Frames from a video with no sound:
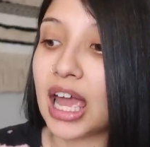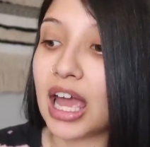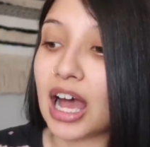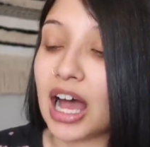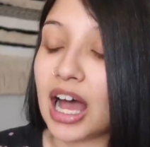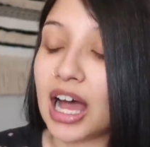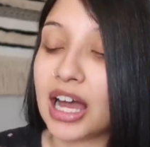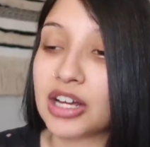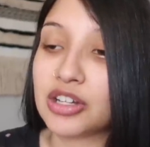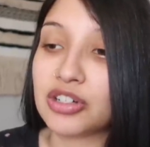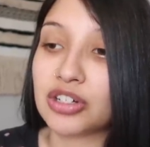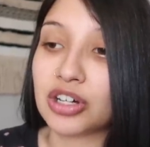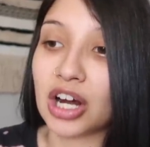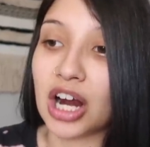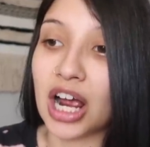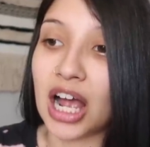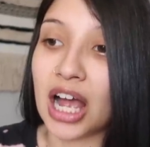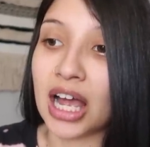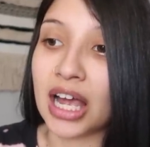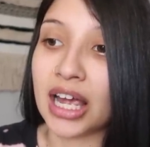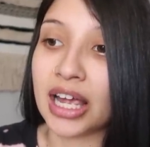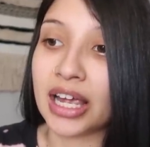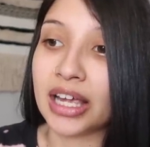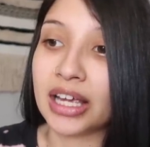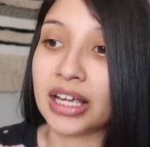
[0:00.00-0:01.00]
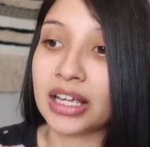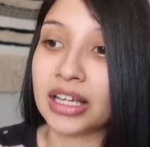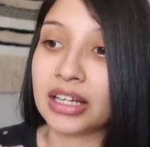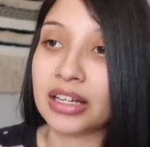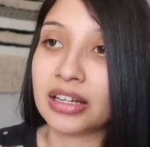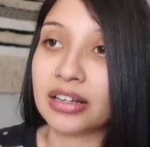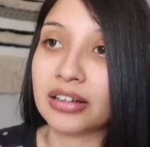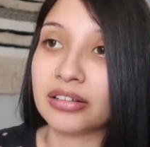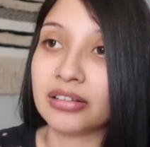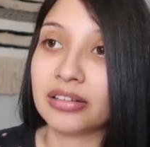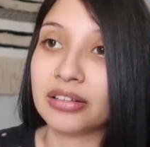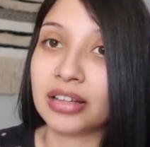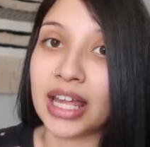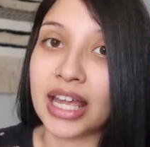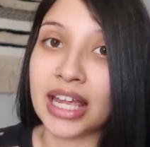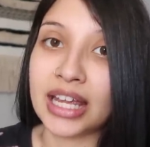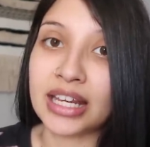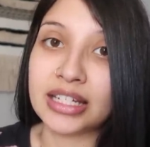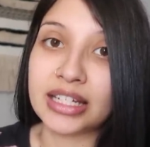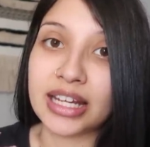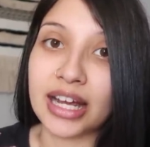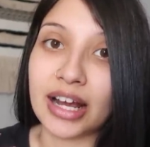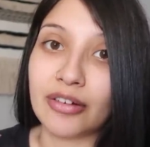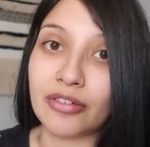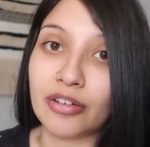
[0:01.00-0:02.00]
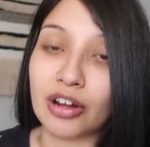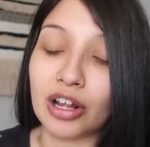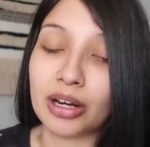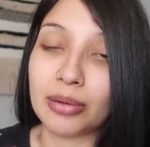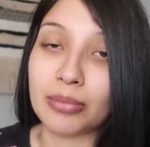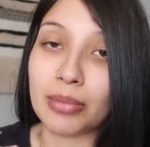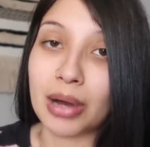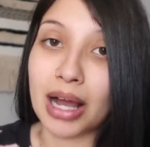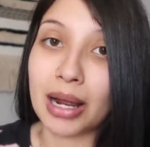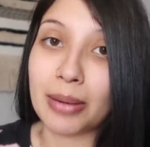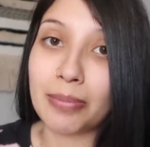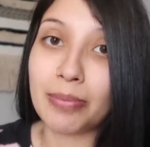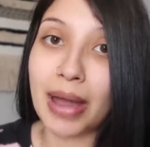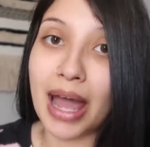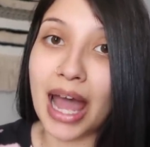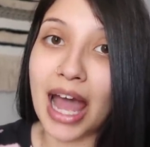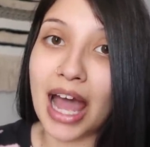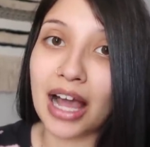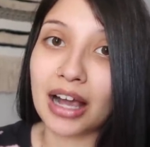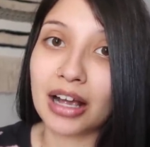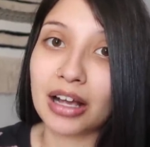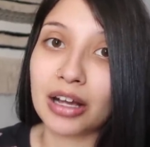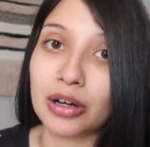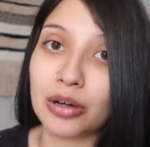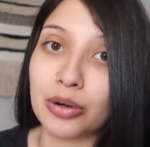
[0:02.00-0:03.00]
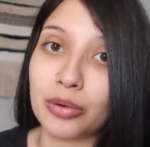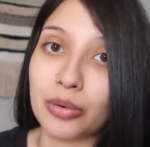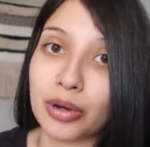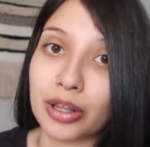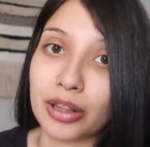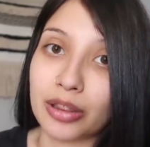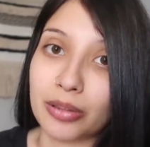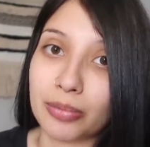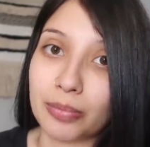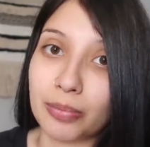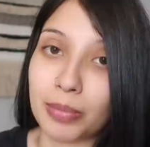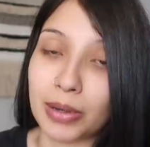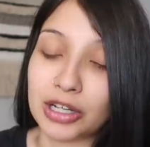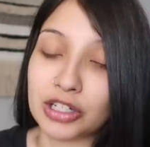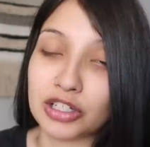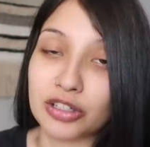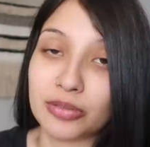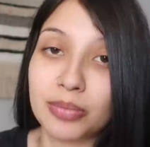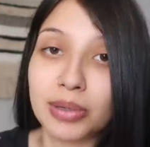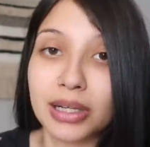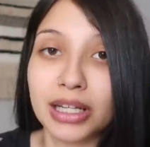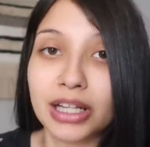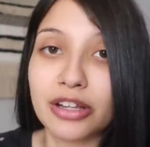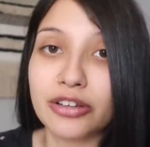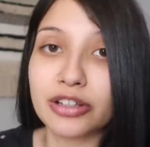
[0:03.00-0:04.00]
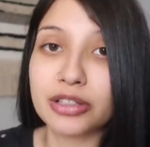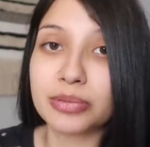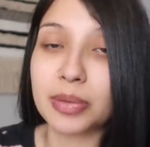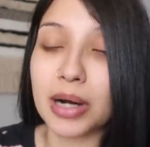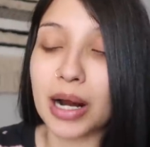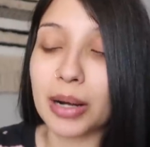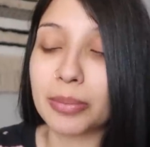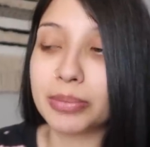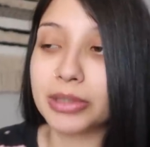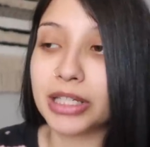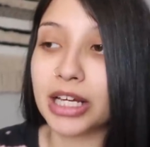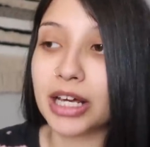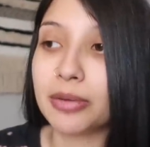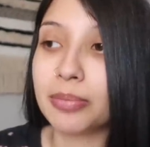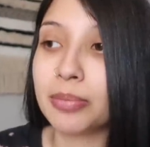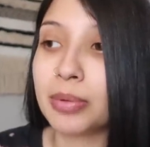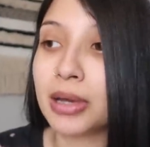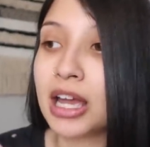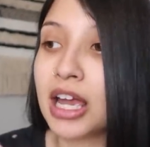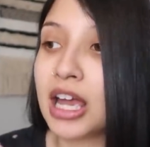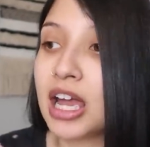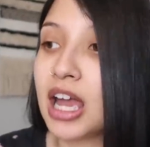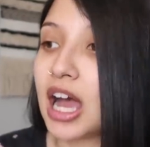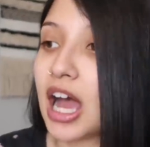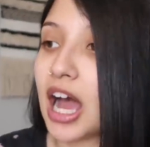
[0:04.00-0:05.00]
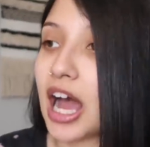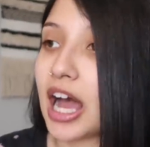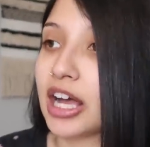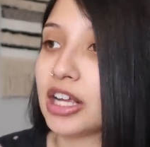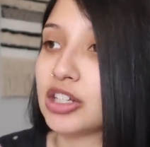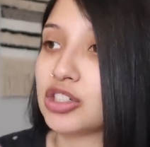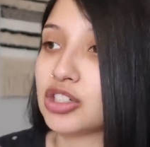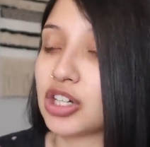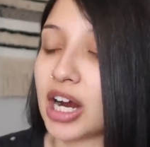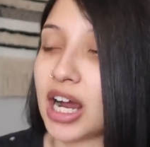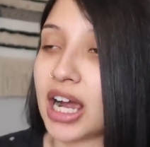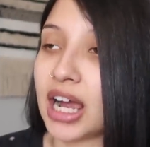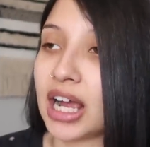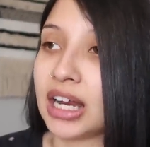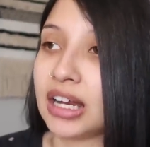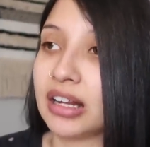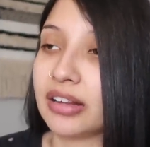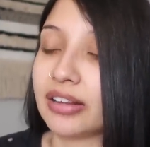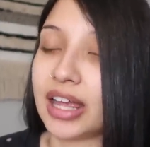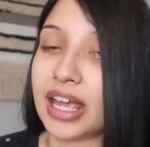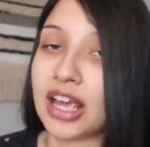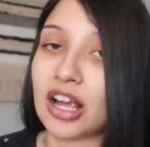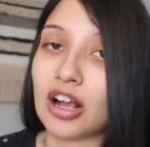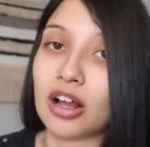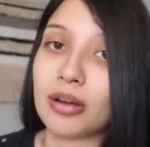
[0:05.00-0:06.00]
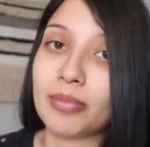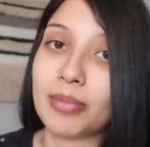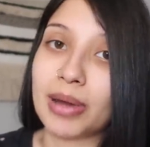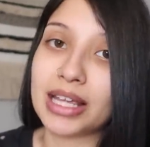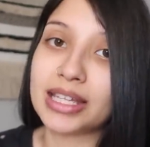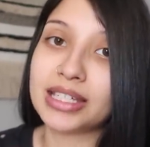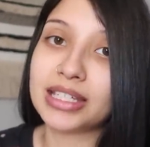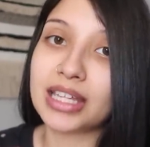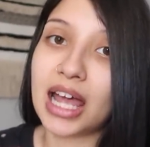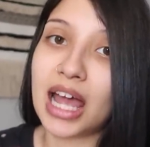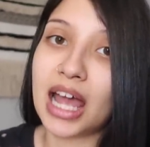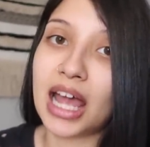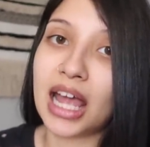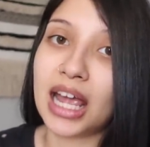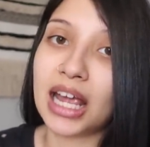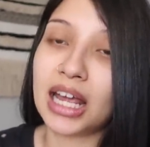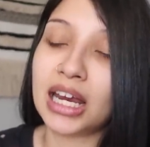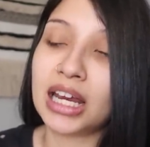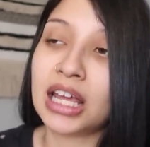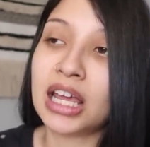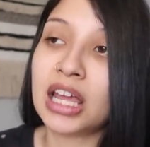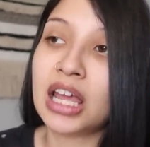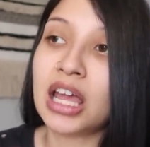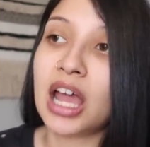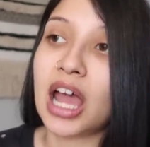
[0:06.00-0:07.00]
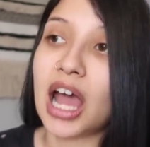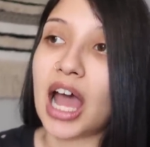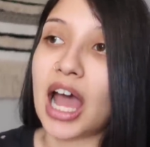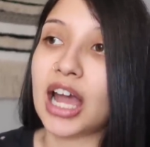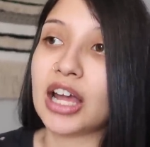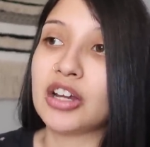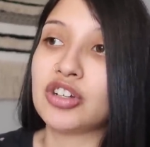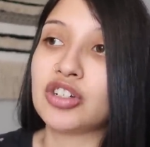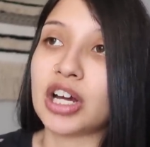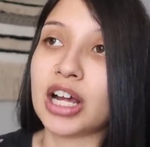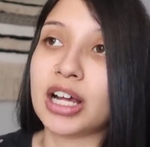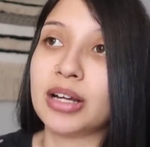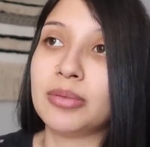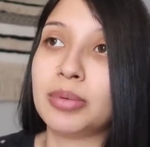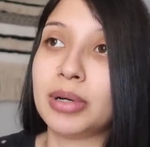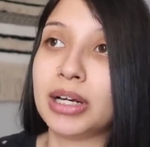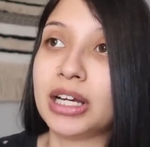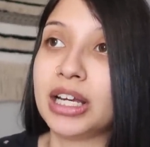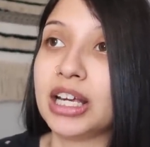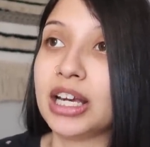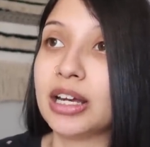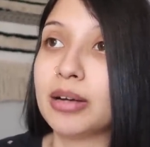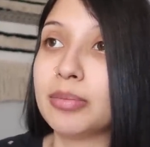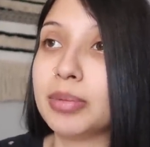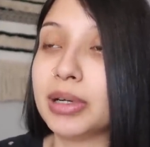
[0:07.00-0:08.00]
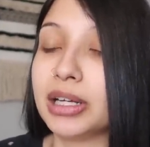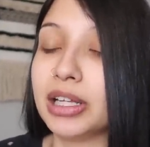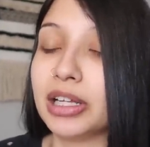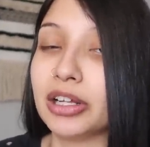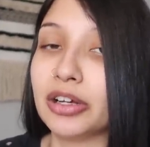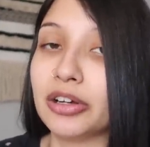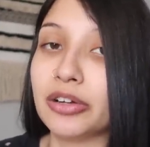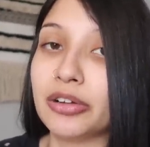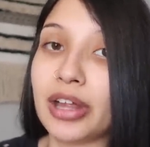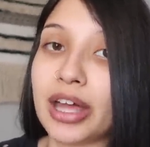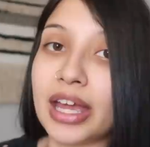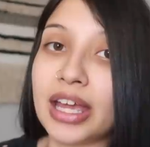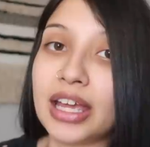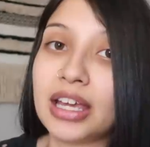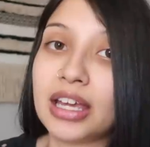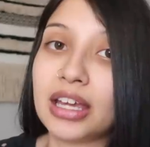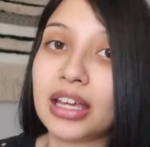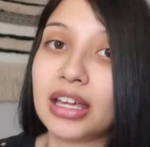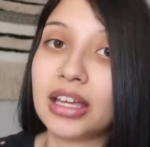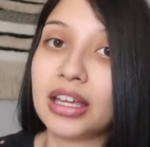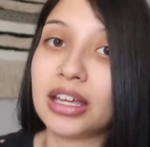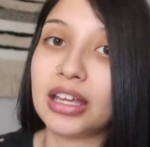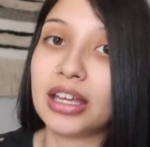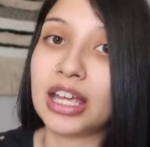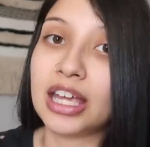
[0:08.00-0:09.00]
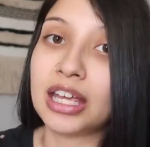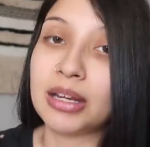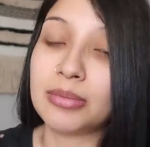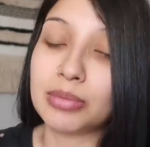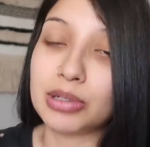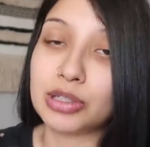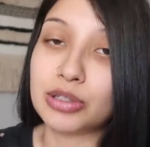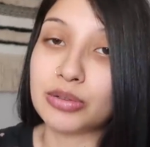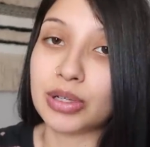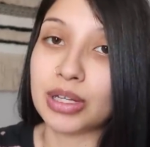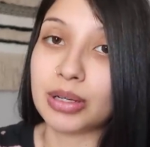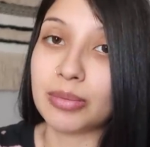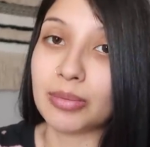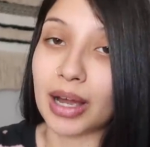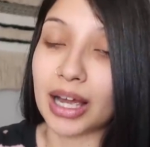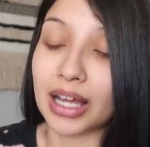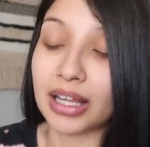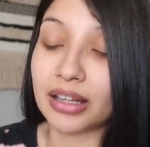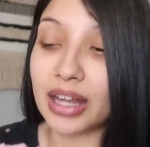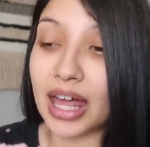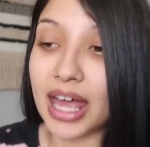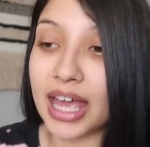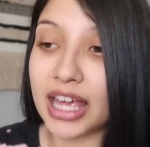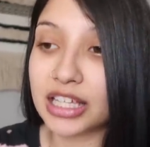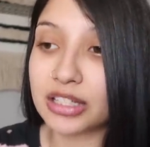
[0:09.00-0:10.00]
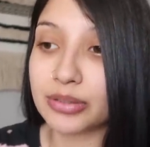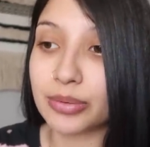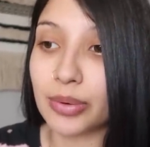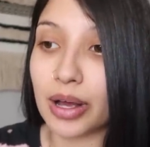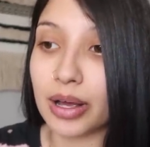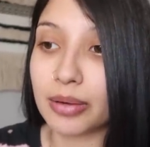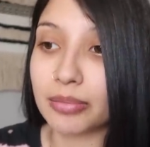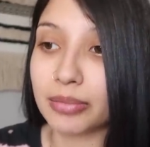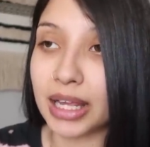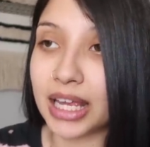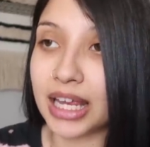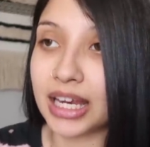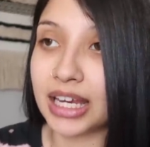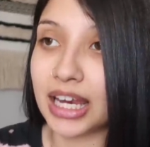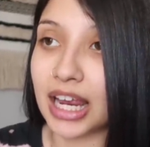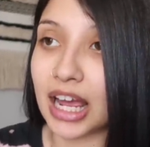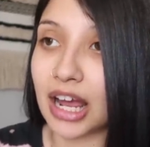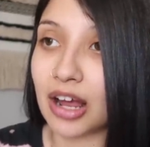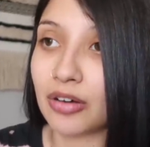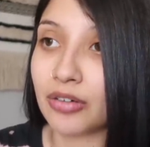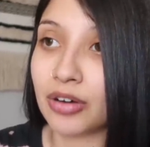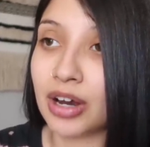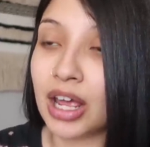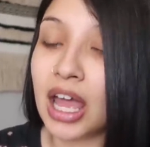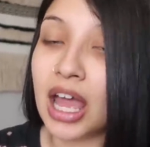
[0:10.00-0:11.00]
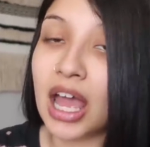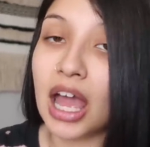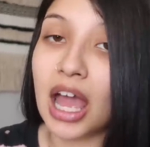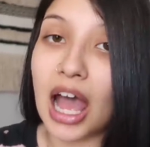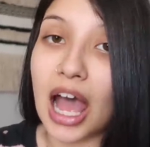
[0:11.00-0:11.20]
I tried laying down on my back with a bunch of pillows propped up. I tried laying on my side. I tried putting a pillow like in between my legs while I'm laying down.